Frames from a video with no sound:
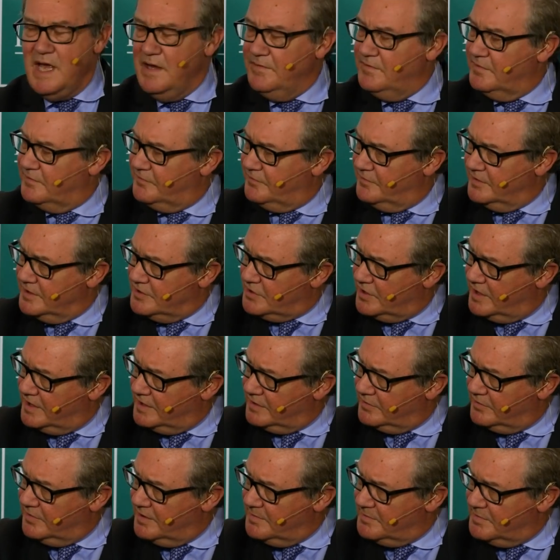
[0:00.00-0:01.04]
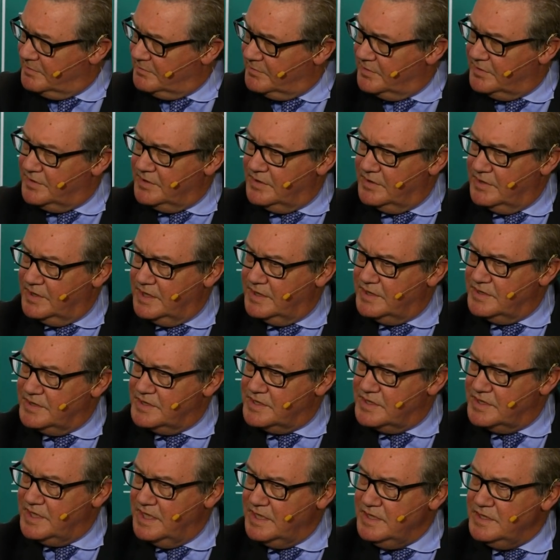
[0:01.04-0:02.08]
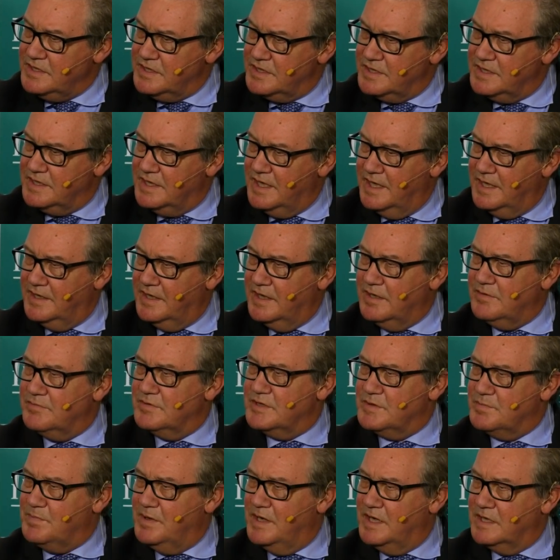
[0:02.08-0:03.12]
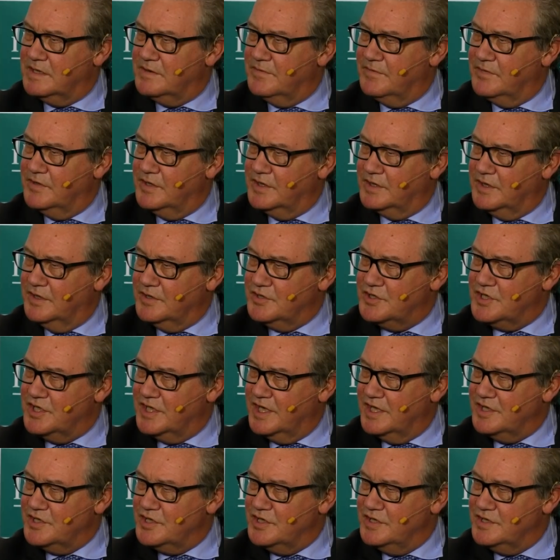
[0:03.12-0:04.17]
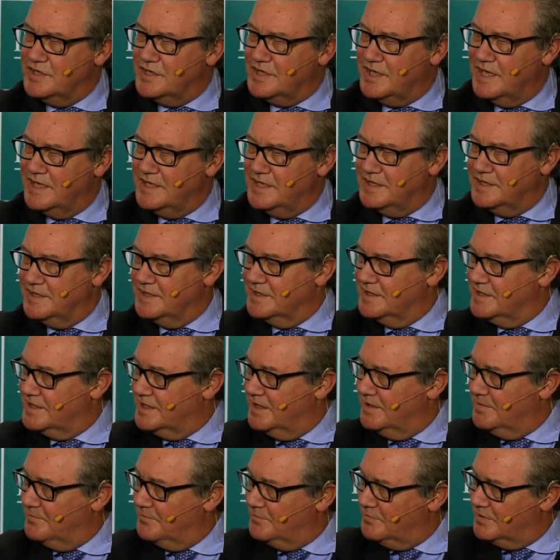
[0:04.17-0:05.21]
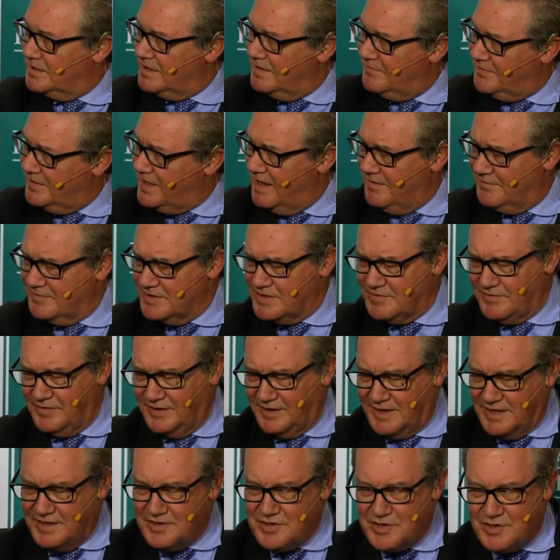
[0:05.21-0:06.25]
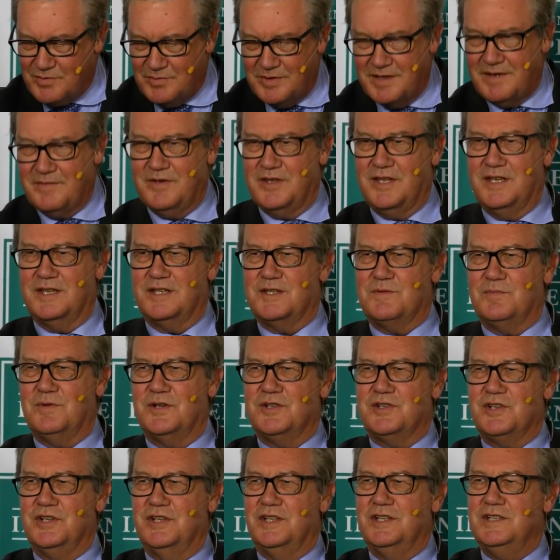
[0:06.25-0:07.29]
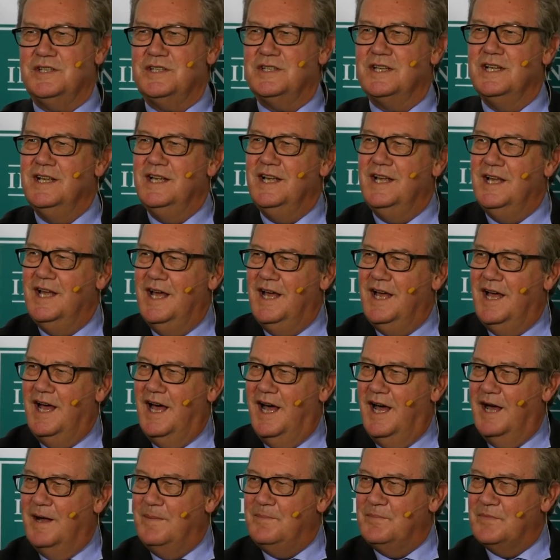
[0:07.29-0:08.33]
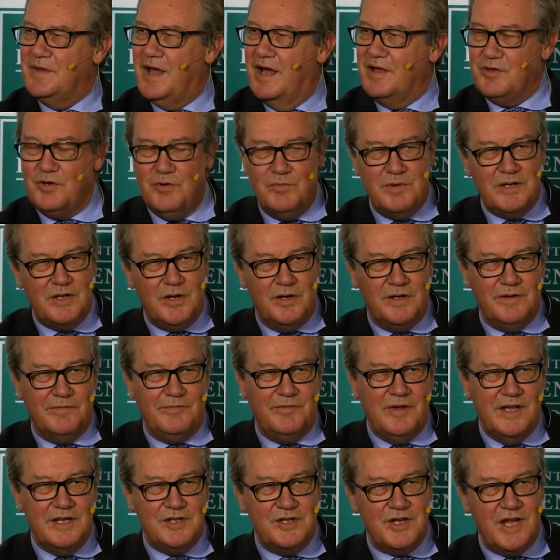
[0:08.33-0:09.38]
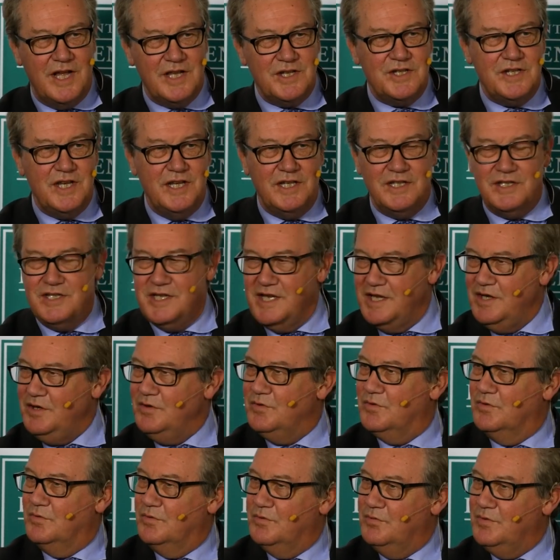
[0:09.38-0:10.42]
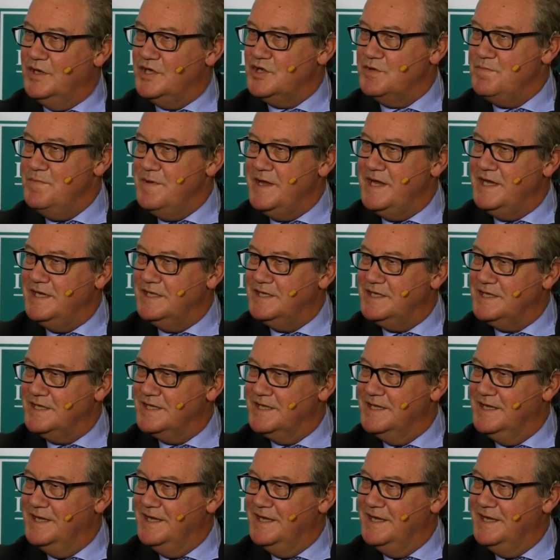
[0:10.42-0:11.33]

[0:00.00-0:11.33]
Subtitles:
have a free trade agreement with the United States, and I was part of the negotiations. They didn't have us for lunch, or whatever the expression is. I thought we got a fantastic deal, which means